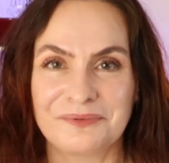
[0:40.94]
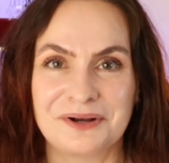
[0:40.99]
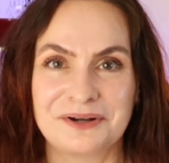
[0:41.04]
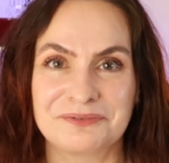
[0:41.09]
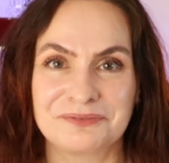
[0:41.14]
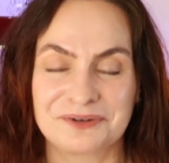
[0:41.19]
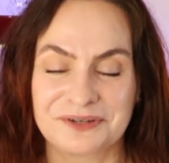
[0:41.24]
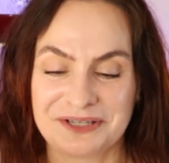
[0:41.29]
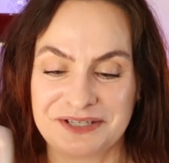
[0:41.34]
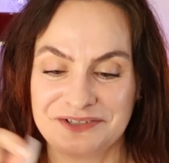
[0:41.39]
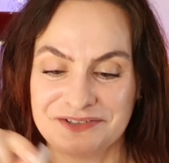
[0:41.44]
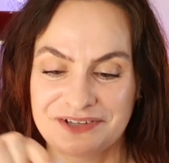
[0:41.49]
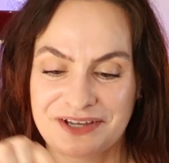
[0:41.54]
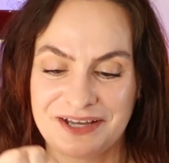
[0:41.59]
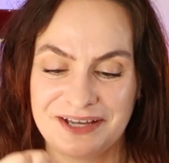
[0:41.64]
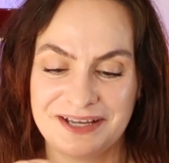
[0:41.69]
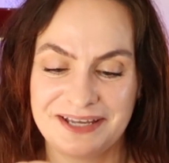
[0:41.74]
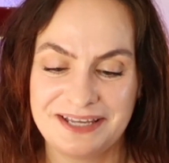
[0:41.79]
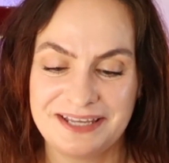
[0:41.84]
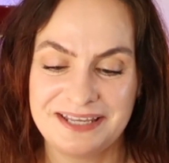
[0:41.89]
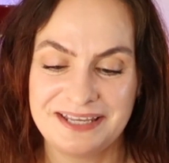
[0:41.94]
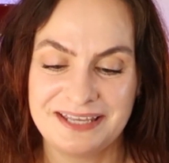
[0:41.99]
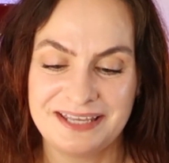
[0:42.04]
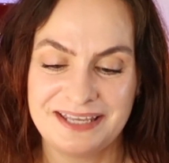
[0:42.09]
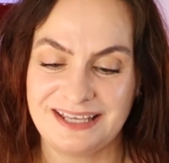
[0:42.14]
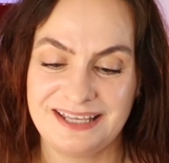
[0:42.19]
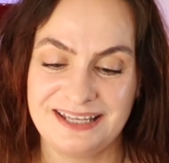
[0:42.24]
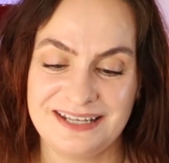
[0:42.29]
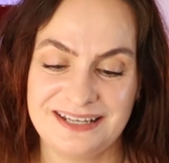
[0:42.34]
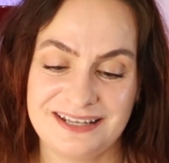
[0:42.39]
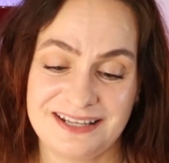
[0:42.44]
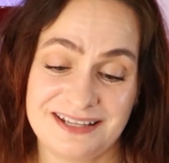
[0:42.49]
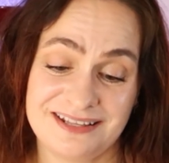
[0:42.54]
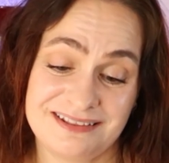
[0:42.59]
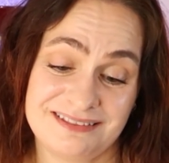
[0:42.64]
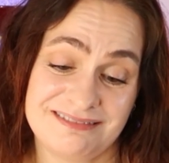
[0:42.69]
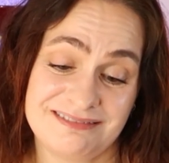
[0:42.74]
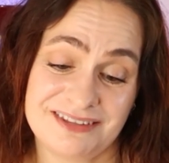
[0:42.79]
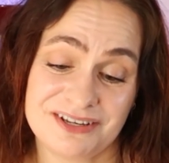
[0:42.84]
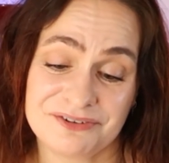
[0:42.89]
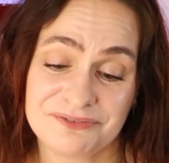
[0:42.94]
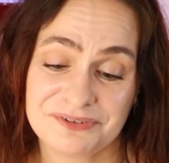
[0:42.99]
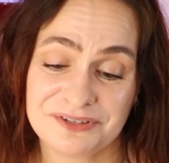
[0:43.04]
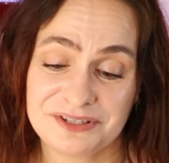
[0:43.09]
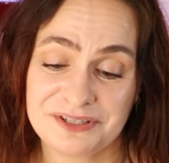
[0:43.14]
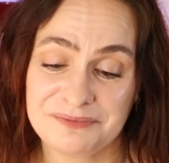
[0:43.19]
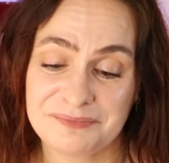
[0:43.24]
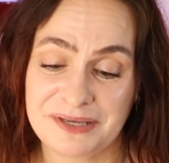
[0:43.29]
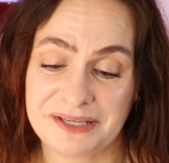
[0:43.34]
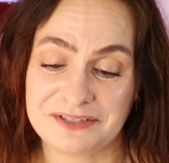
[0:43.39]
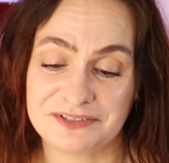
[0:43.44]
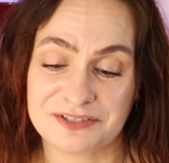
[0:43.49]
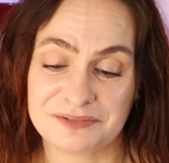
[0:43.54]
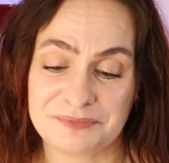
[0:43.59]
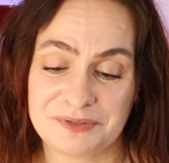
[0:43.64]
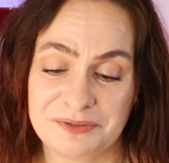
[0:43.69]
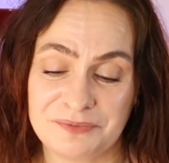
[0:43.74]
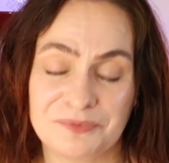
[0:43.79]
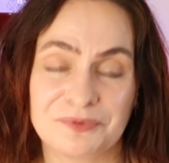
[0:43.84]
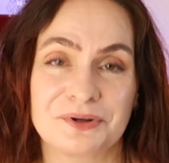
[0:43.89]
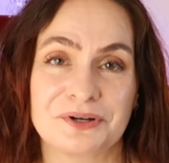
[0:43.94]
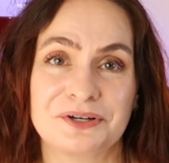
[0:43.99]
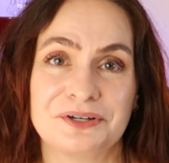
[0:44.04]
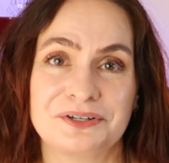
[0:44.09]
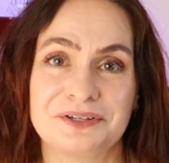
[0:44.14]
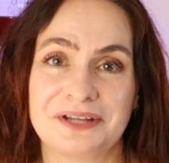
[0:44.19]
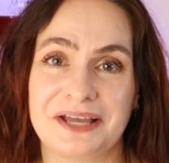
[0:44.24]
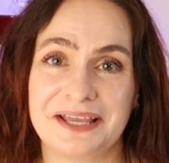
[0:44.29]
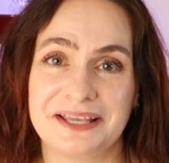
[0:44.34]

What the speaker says: one for each eye. And they're really meant to be worn,